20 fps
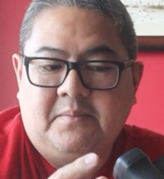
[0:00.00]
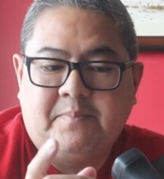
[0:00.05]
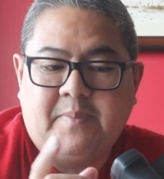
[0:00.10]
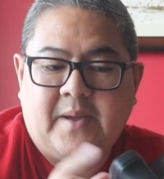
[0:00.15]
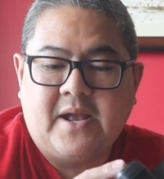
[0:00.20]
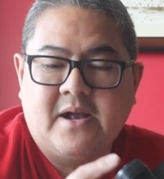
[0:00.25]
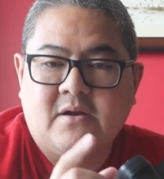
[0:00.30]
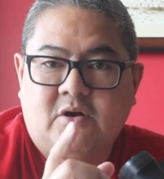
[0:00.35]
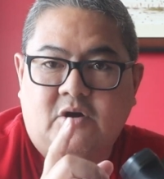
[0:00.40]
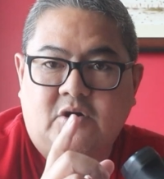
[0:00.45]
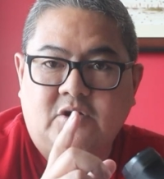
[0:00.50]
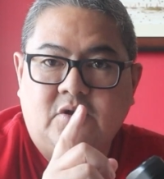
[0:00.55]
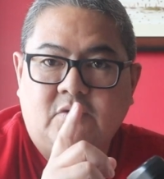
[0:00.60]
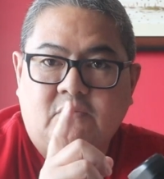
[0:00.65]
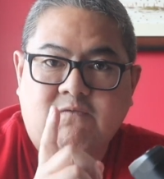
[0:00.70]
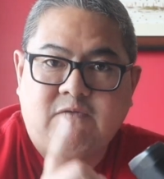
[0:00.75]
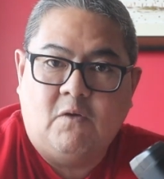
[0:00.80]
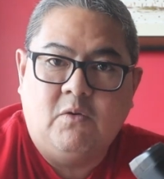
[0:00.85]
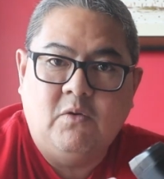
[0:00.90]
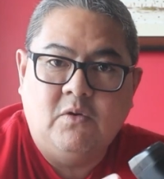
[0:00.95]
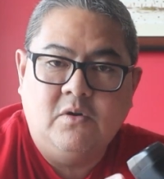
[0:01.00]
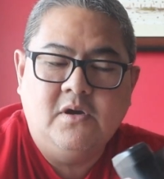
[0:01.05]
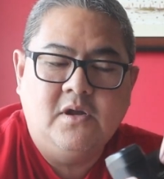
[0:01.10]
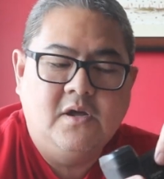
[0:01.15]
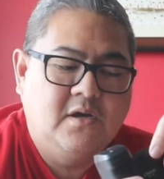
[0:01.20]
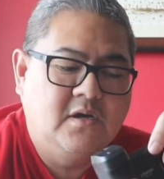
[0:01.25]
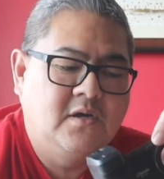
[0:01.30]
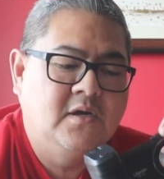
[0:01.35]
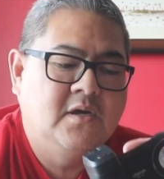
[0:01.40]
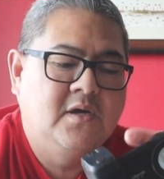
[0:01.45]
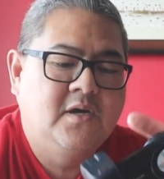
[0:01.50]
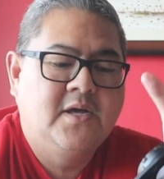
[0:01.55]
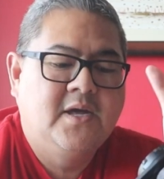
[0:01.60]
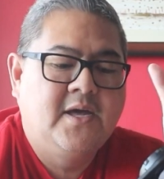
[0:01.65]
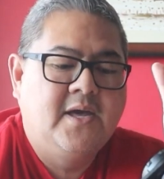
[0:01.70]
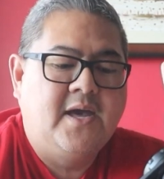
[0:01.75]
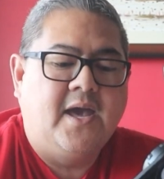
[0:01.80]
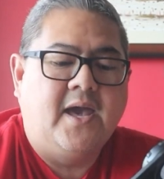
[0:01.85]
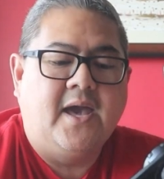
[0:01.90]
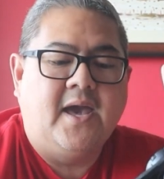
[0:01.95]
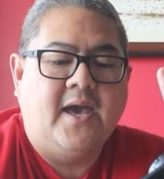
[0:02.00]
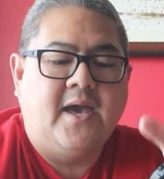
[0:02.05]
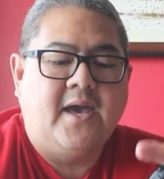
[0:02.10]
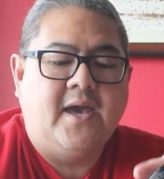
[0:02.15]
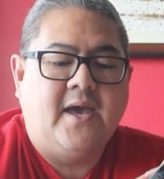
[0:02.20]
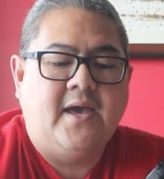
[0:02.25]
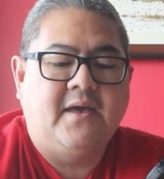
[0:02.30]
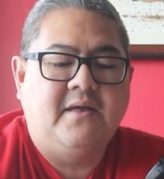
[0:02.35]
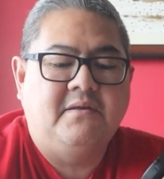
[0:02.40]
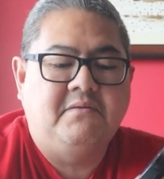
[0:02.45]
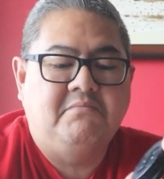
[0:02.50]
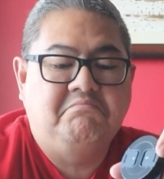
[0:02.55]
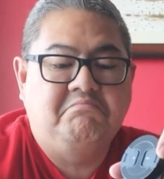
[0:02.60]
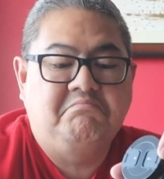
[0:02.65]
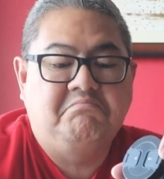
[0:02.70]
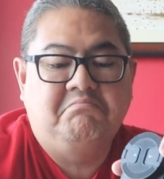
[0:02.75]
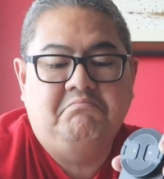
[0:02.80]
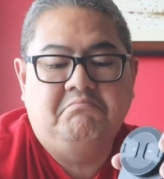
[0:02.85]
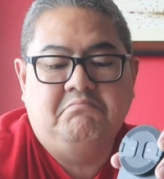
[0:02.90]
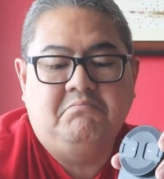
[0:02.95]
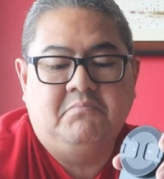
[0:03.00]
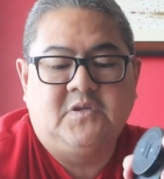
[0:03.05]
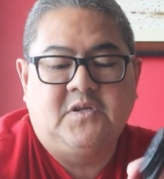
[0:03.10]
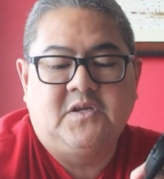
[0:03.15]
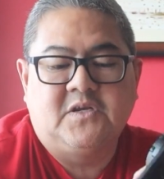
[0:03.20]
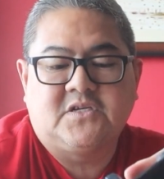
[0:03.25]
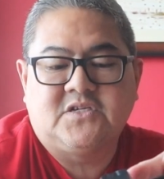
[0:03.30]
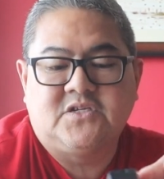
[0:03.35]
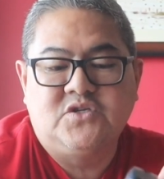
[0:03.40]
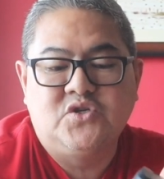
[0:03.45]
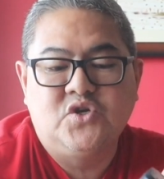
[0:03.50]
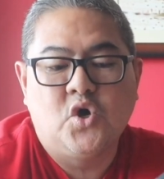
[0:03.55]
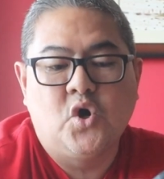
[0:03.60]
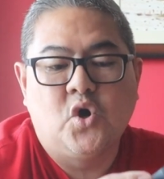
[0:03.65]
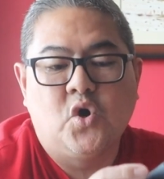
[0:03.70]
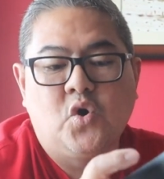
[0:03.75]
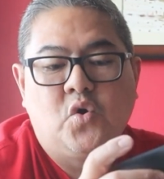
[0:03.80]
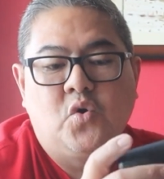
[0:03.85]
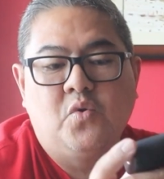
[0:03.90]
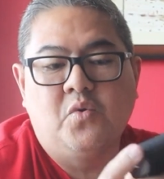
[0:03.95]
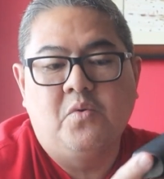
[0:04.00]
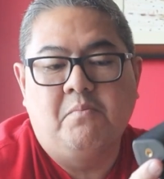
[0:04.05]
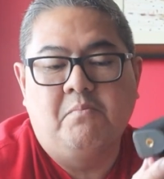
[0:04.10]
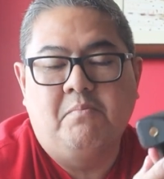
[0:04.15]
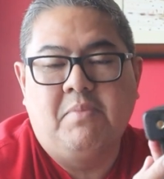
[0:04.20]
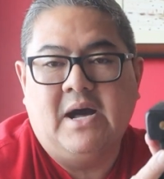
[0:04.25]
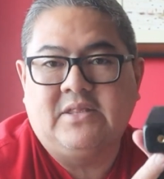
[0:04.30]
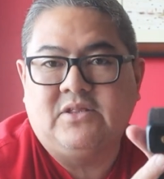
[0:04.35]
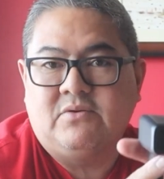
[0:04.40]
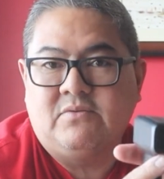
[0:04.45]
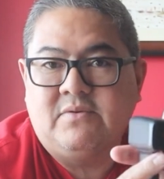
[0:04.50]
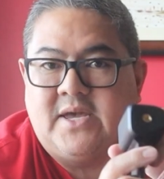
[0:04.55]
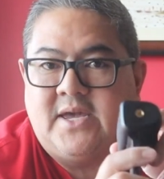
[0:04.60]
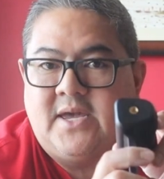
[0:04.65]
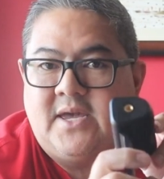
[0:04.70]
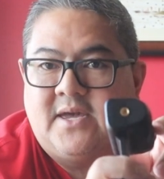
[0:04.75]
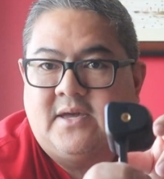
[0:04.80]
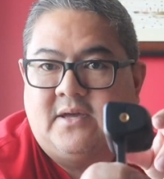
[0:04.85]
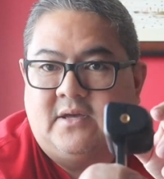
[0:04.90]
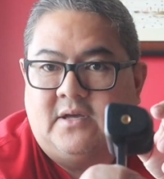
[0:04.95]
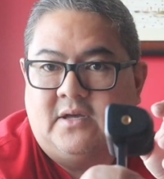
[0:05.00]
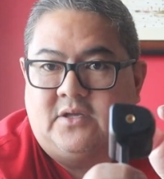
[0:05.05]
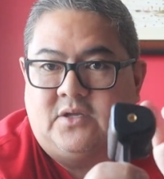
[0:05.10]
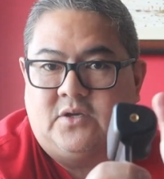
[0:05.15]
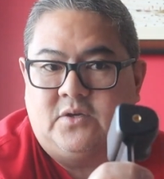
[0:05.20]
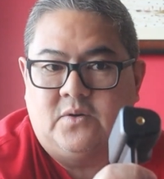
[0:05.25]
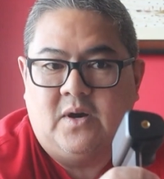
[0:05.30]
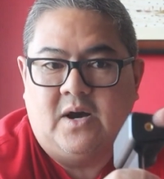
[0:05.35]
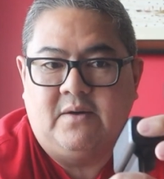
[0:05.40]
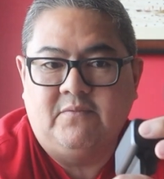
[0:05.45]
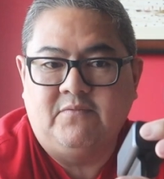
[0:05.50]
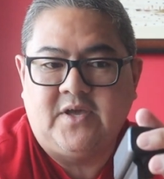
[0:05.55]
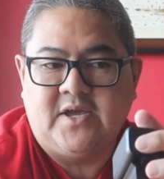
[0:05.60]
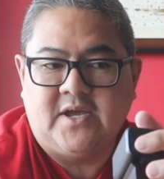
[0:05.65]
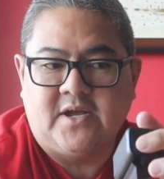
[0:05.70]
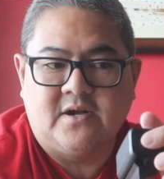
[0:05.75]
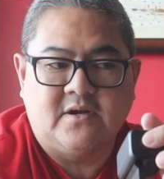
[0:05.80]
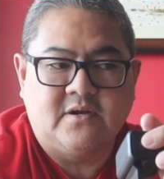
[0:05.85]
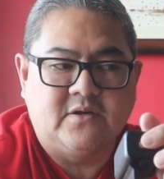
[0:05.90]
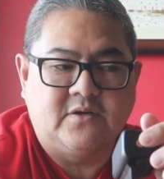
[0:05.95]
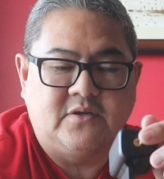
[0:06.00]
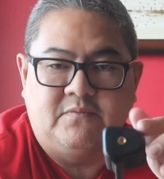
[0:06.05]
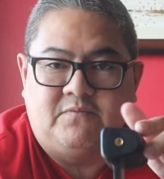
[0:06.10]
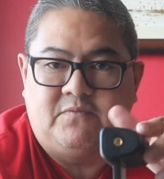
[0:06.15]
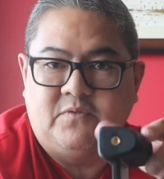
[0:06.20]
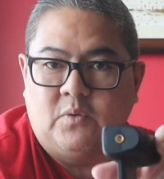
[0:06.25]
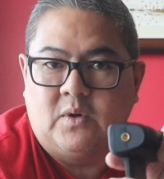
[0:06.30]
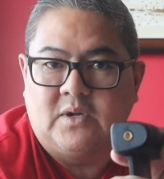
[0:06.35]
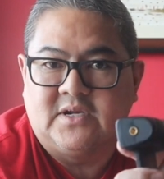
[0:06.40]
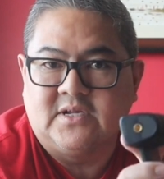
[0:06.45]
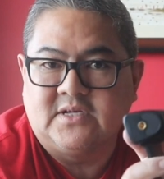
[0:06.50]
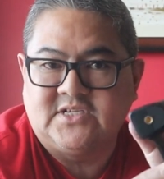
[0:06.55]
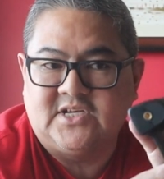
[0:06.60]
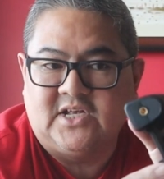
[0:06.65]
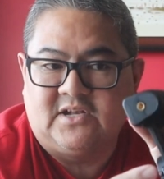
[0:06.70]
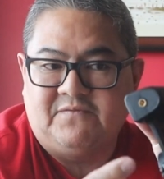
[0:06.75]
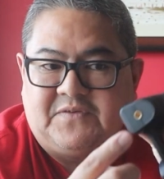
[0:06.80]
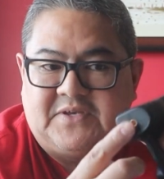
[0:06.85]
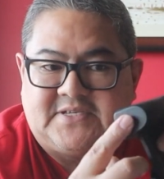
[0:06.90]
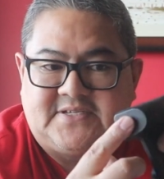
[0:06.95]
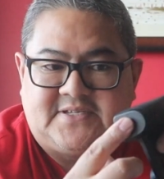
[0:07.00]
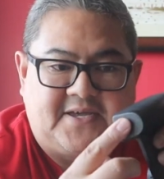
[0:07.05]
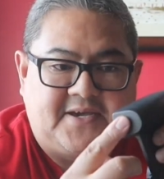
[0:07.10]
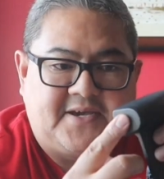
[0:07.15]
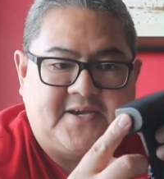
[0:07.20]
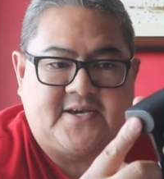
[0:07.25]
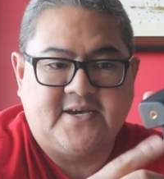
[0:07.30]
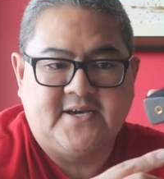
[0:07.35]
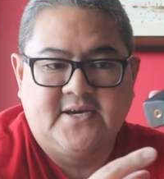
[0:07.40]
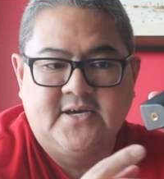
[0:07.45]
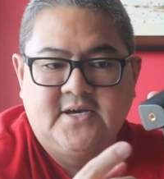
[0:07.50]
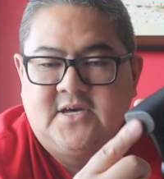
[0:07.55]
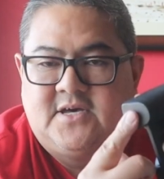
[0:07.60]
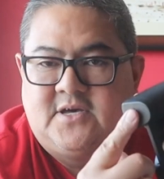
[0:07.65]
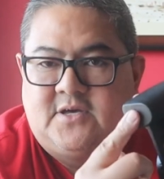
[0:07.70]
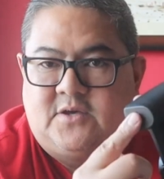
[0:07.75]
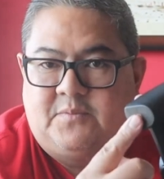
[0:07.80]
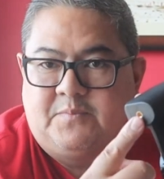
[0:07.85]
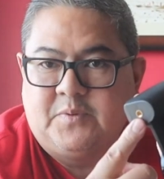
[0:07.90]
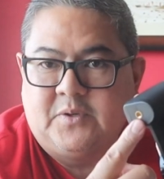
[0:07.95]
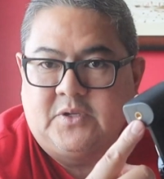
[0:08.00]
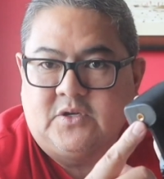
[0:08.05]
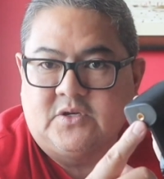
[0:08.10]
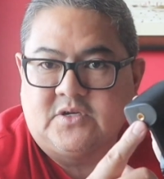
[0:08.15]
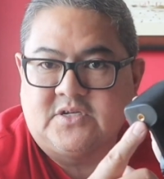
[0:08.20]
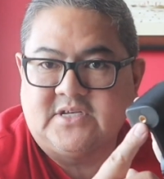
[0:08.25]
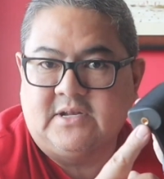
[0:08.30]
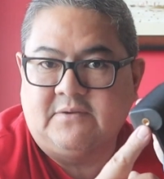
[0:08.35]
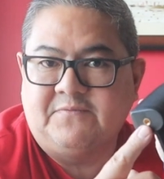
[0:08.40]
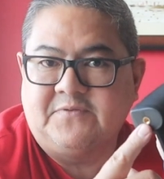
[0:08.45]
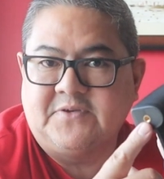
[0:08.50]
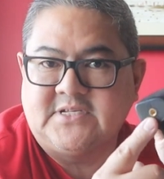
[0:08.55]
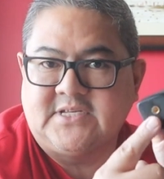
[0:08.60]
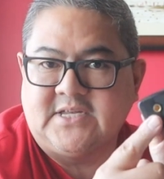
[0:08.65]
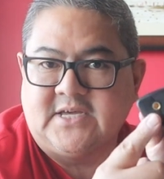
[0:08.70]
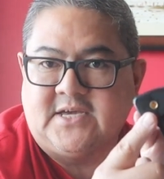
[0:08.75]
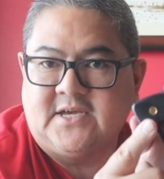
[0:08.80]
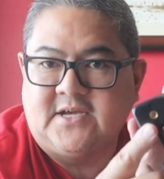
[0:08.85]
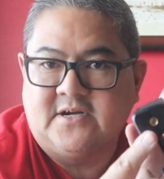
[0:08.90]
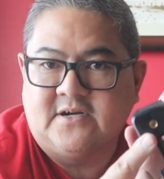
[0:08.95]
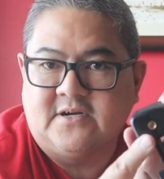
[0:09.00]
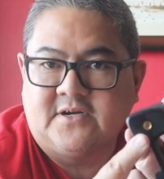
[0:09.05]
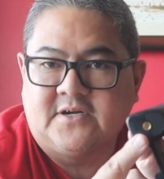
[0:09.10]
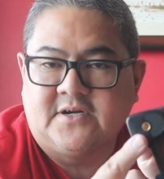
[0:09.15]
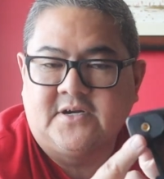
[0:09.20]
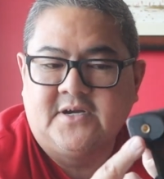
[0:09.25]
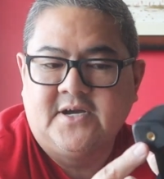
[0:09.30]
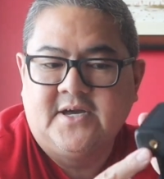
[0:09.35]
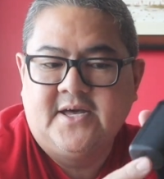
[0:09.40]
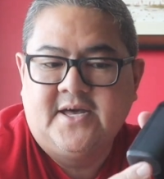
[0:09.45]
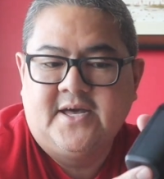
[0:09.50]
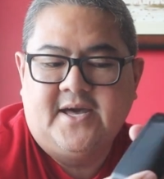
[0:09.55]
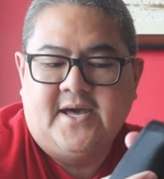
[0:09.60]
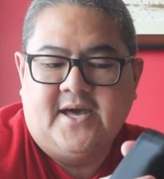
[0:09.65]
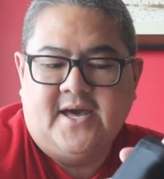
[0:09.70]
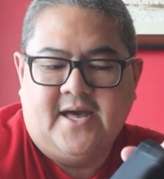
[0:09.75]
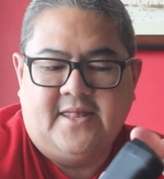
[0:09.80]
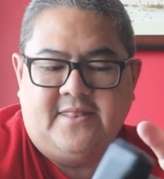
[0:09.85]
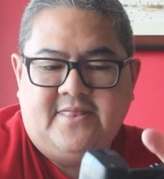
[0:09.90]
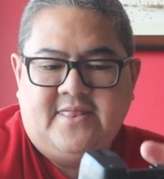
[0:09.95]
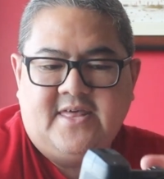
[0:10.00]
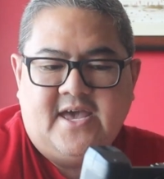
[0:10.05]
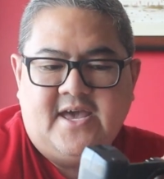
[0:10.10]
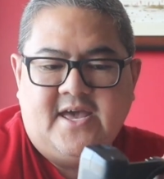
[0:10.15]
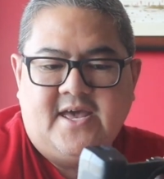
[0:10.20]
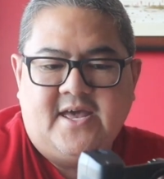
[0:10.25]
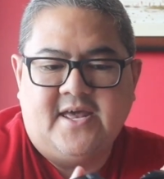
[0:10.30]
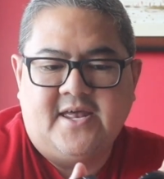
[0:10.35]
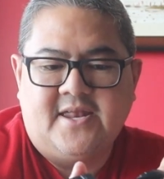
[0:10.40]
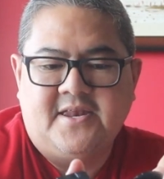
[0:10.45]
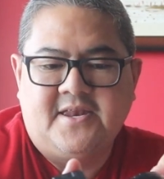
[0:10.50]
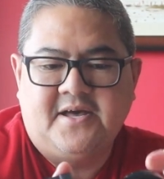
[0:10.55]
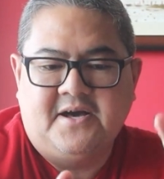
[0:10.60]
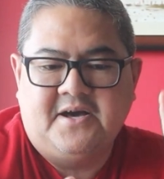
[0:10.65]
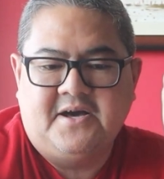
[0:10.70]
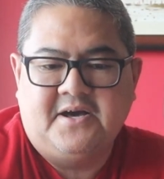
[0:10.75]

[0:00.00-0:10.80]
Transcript: pair on your phone, and there's no battery. You have here, if you want a selfie stick, put your selfie stick here, and then